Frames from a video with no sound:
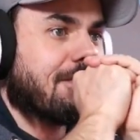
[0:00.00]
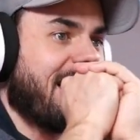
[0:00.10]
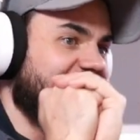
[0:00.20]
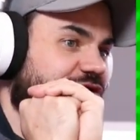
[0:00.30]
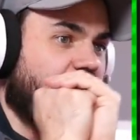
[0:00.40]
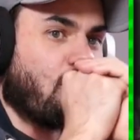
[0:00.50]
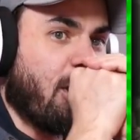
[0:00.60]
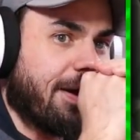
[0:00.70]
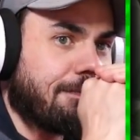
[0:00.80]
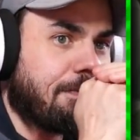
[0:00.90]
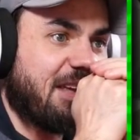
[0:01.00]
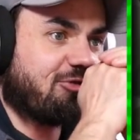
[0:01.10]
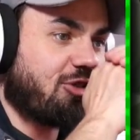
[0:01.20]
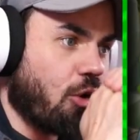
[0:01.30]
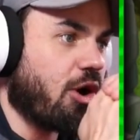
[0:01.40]
He's so good. He's
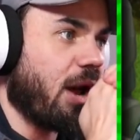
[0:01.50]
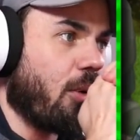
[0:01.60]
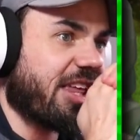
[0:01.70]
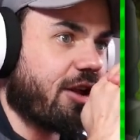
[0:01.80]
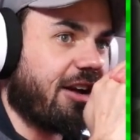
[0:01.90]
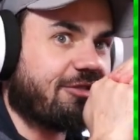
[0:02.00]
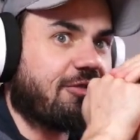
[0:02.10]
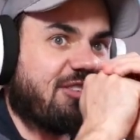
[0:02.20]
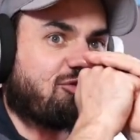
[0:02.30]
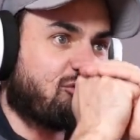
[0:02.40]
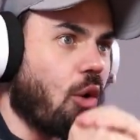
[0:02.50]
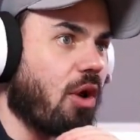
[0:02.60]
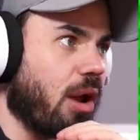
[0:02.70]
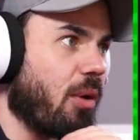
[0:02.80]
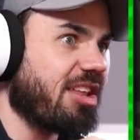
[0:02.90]
so good at what he does.
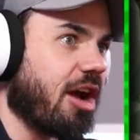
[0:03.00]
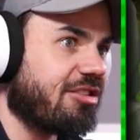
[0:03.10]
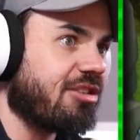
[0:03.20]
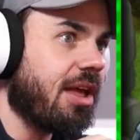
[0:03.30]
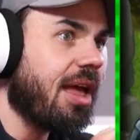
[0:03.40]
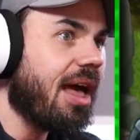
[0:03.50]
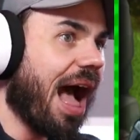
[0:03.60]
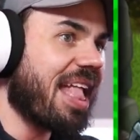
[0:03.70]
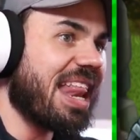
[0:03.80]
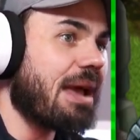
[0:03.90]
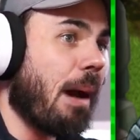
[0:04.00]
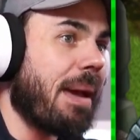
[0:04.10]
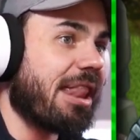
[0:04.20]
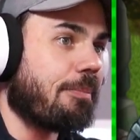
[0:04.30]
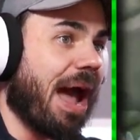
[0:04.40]
I need to hear my
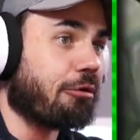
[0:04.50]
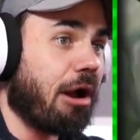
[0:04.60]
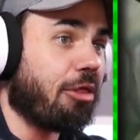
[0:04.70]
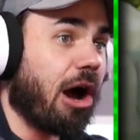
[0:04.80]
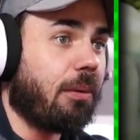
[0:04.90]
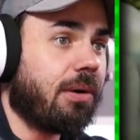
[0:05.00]
man in the background, though.